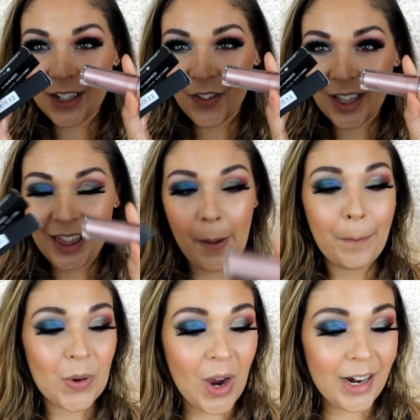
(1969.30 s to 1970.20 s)
different
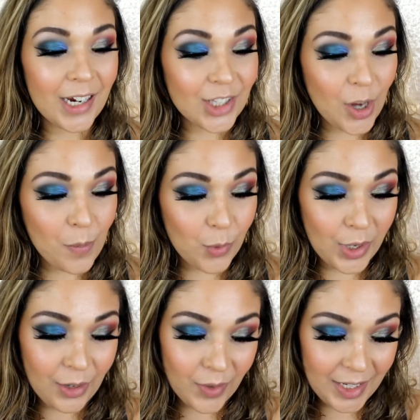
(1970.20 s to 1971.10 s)
lip products, so I'm
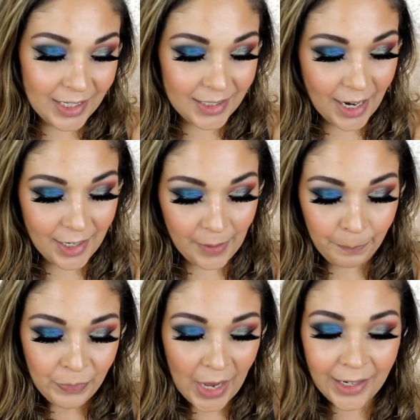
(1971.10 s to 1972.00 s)
really excited.